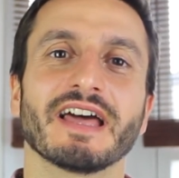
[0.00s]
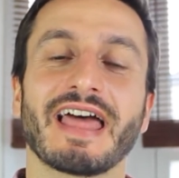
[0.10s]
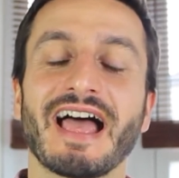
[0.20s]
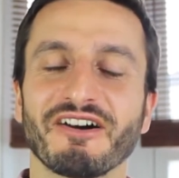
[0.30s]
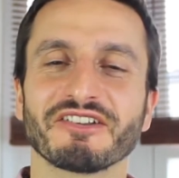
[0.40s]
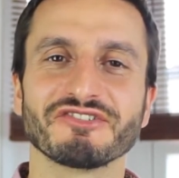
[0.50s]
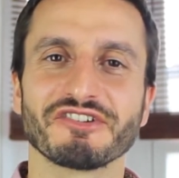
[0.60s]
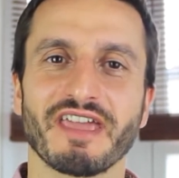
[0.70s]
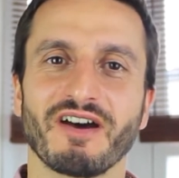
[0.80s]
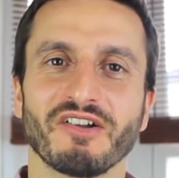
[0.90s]
And how did
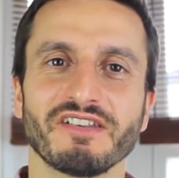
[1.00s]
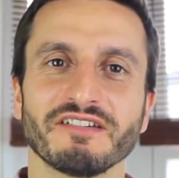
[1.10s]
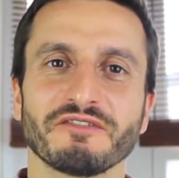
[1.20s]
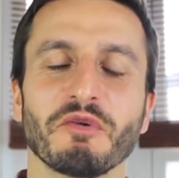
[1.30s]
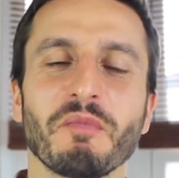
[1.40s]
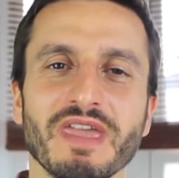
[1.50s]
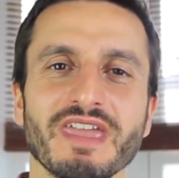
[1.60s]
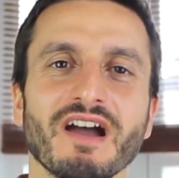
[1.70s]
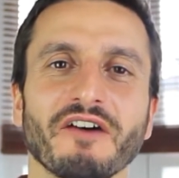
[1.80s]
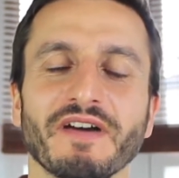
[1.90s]
you get on? For
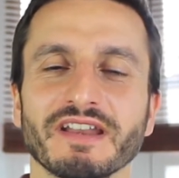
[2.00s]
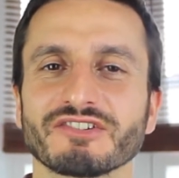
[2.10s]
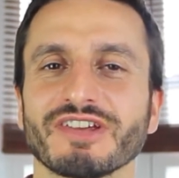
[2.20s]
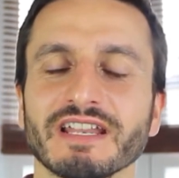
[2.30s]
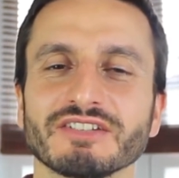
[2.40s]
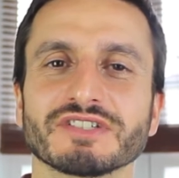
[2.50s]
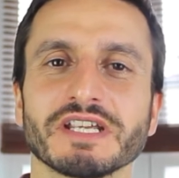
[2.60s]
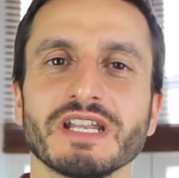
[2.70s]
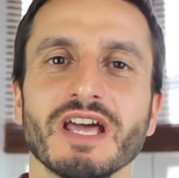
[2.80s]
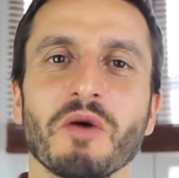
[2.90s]
me, I found it
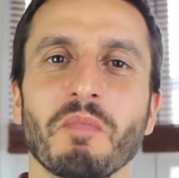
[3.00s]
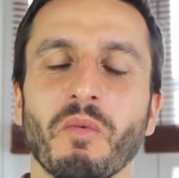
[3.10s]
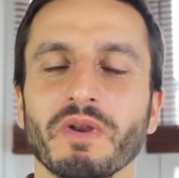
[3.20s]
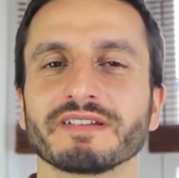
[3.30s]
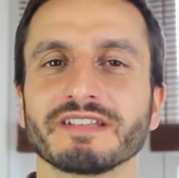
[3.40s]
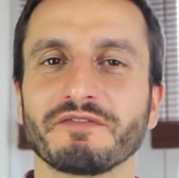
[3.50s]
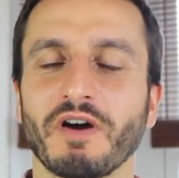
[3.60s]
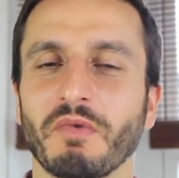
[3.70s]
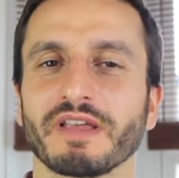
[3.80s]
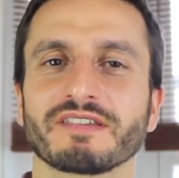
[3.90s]
challenging, but when I did
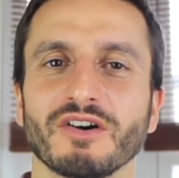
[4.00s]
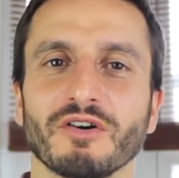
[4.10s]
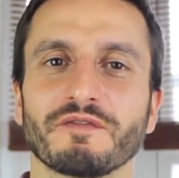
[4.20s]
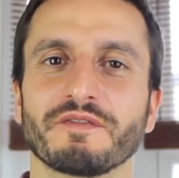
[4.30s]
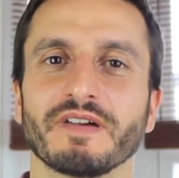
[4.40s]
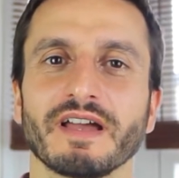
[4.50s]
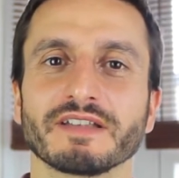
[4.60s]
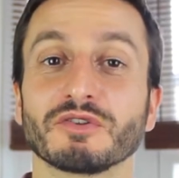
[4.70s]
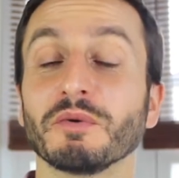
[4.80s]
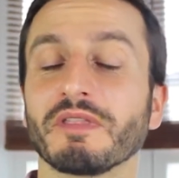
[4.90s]
find myself
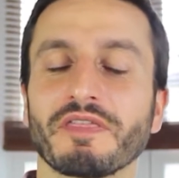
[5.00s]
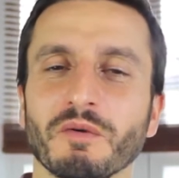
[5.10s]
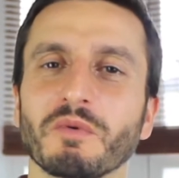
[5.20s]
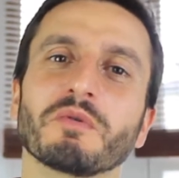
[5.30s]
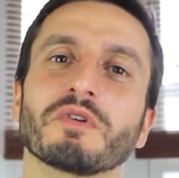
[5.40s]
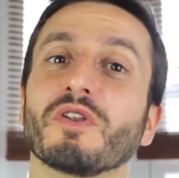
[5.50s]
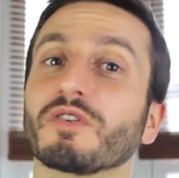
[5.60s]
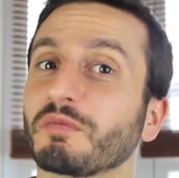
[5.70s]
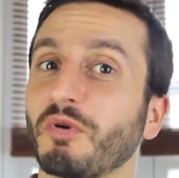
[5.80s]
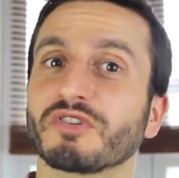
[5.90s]
doing the thing we were
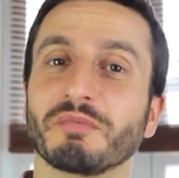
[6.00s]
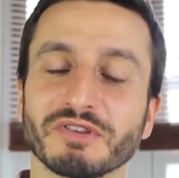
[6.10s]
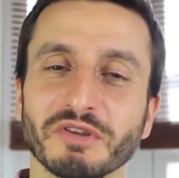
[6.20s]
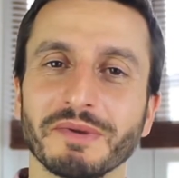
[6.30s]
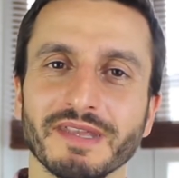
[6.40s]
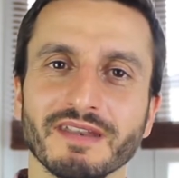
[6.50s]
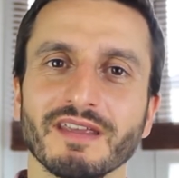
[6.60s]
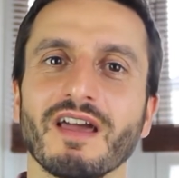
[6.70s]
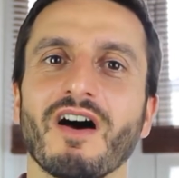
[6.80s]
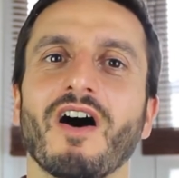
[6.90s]
not supposed to be doing,
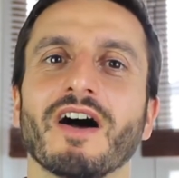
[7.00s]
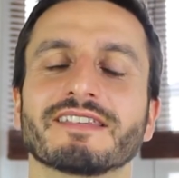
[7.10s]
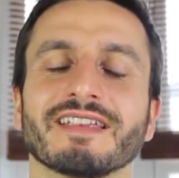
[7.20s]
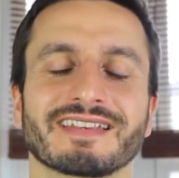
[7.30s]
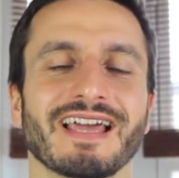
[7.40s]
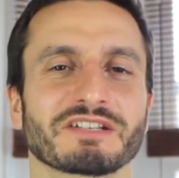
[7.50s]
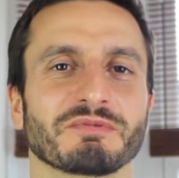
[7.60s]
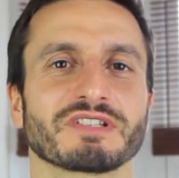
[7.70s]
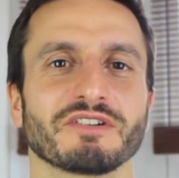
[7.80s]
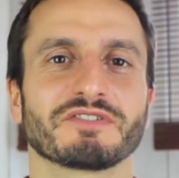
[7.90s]
I did catch
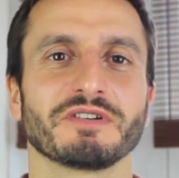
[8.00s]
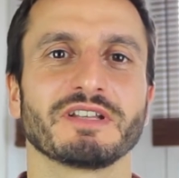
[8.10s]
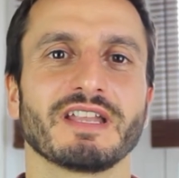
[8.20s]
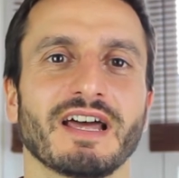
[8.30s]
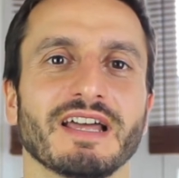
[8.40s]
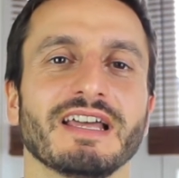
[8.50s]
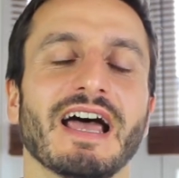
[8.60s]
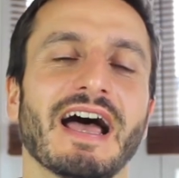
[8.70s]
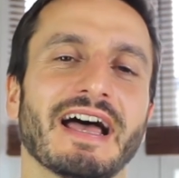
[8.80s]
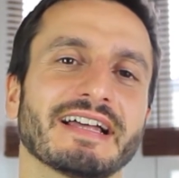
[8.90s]
myself doing that
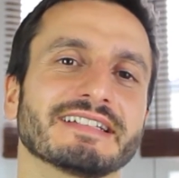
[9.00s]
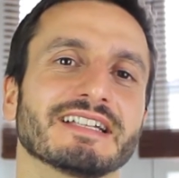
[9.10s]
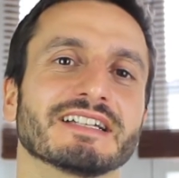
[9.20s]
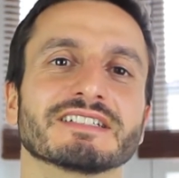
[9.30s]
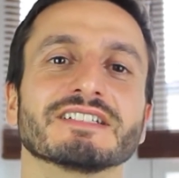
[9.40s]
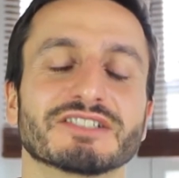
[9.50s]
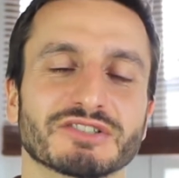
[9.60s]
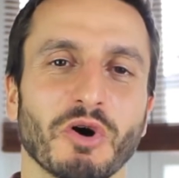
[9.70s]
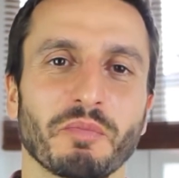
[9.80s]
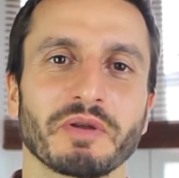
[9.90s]
and
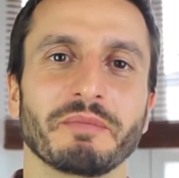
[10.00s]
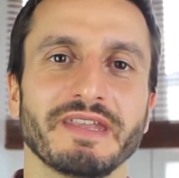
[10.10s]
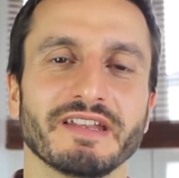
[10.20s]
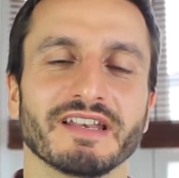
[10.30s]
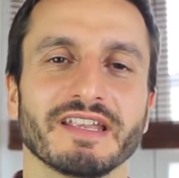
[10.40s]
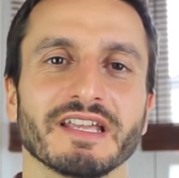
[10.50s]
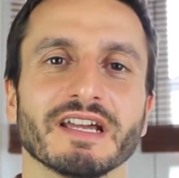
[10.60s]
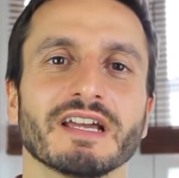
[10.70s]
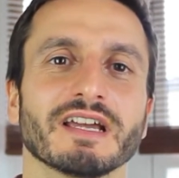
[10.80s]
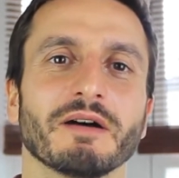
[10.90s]
stop immediately.
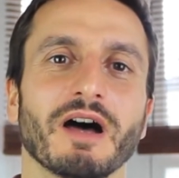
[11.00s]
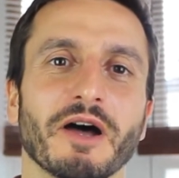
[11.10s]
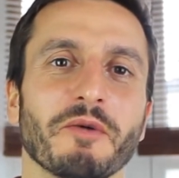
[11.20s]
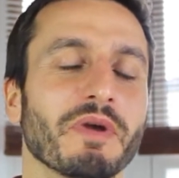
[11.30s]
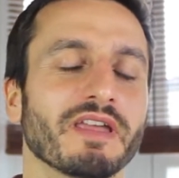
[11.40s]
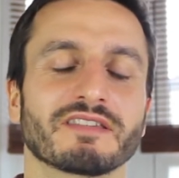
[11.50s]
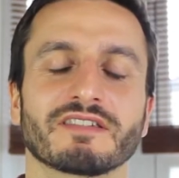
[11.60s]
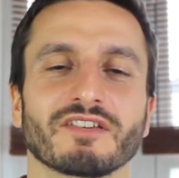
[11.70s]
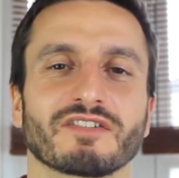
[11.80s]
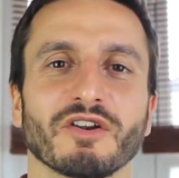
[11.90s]
Um,
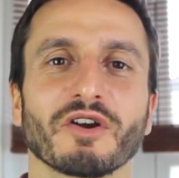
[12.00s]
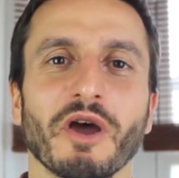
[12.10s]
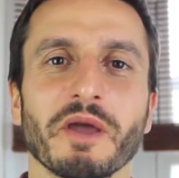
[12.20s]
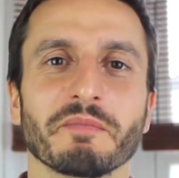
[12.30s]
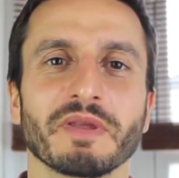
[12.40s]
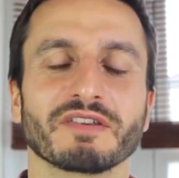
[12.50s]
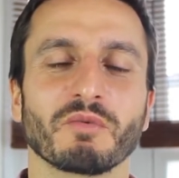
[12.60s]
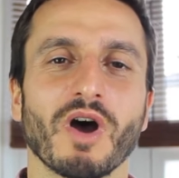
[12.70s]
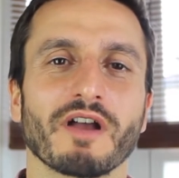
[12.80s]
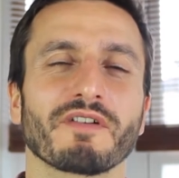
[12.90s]
it's just an ongoing piece of
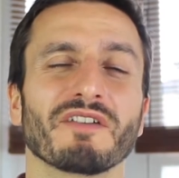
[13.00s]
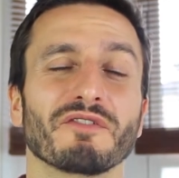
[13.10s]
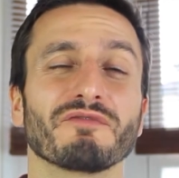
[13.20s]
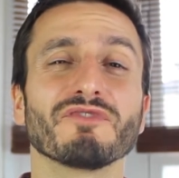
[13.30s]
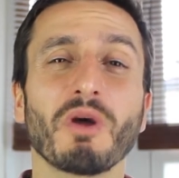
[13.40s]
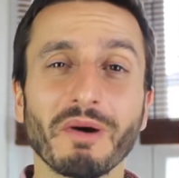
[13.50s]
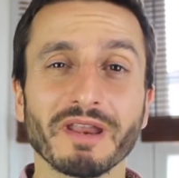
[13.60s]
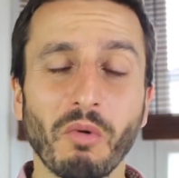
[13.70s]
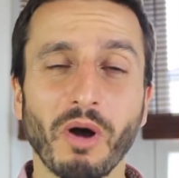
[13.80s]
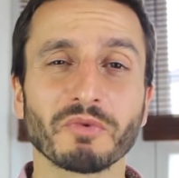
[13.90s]
work. If you've no
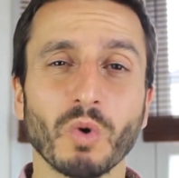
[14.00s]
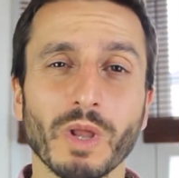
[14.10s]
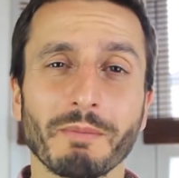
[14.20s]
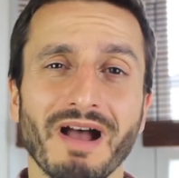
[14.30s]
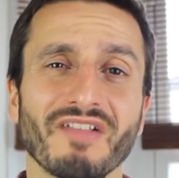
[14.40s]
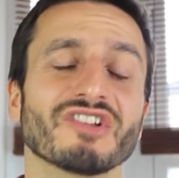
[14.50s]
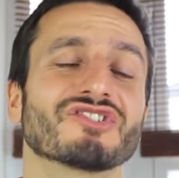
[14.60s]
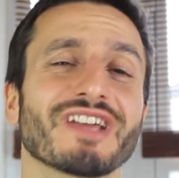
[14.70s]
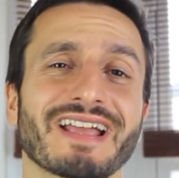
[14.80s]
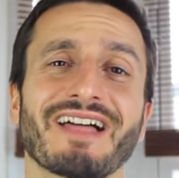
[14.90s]
idea what I'm talking about,
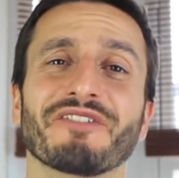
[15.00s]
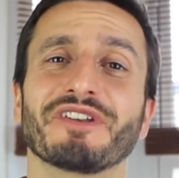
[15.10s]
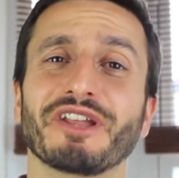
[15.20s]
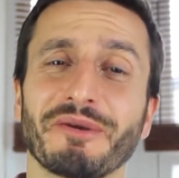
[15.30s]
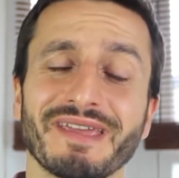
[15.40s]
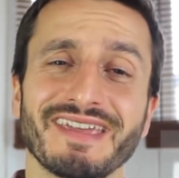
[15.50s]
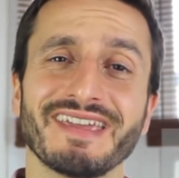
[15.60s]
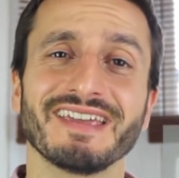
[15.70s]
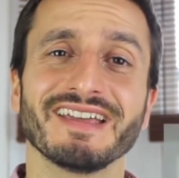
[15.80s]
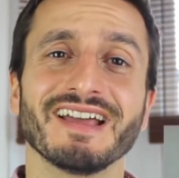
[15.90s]
then check out the video
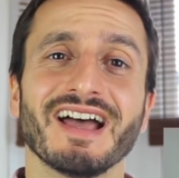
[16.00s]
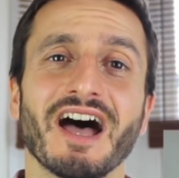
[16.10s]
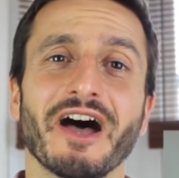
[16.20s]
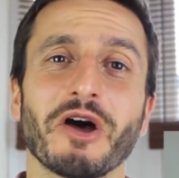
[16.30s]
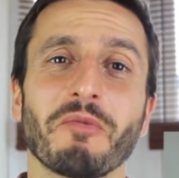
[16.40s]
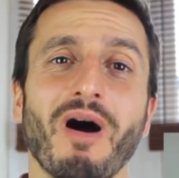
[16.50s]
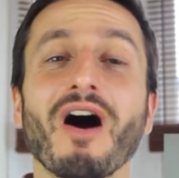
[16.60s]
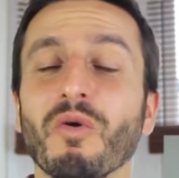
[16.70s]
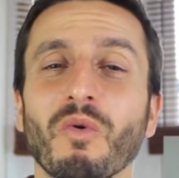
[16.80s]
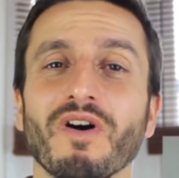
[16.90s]
here. Um,
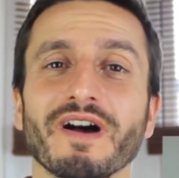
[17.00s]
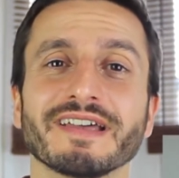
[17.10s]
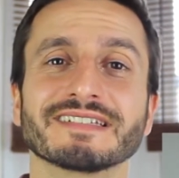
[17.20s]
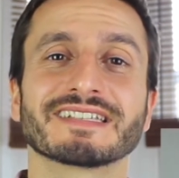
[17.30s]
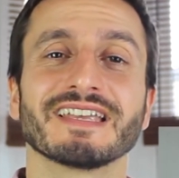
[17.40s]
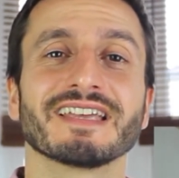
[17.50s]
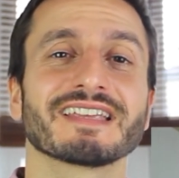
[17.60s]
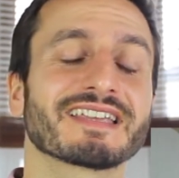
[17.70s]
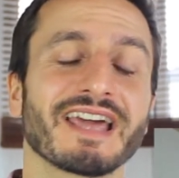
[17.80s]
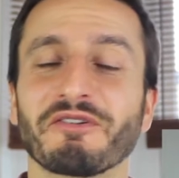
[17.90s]
otherwise,
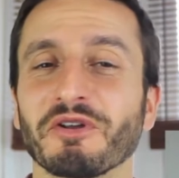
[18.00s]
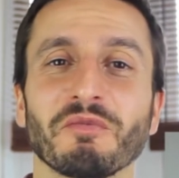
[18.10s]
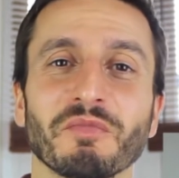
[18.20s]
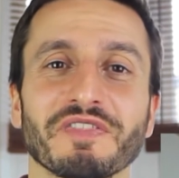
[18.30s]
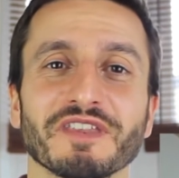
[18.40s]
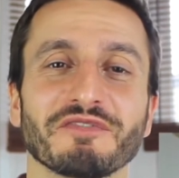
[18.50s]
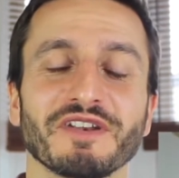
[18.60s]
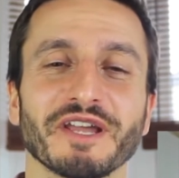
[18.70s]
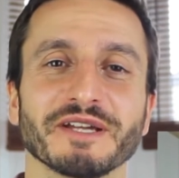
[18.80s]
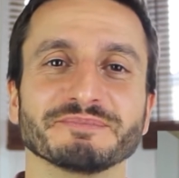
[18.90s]
carry on with this
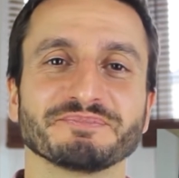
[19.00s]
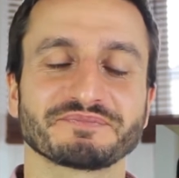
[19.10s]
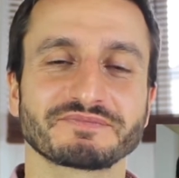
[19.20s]
video.